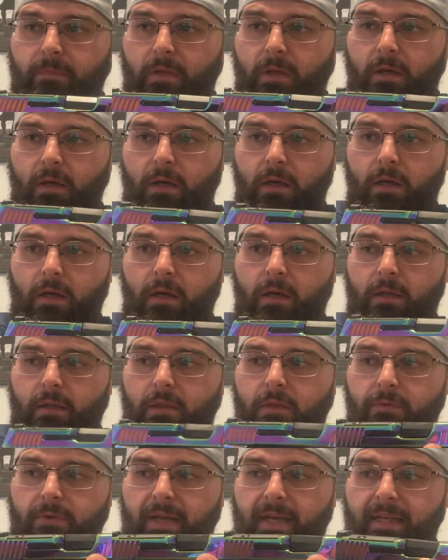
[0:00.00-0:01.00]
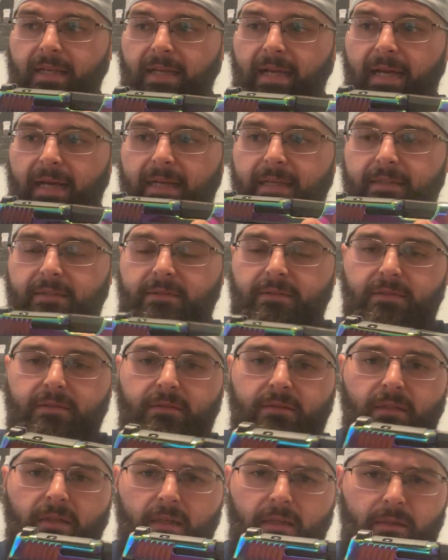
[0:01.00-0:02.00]
380
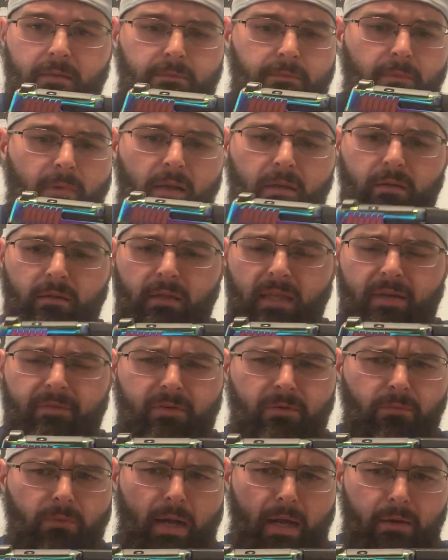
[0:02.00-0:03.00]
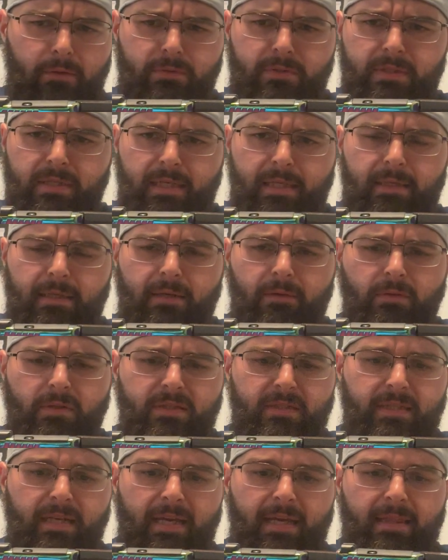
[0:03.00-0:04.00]
has 11 rounds in it, I want
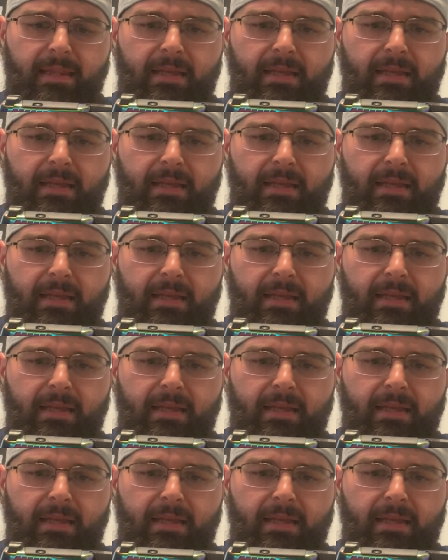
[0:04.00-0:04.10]
to say.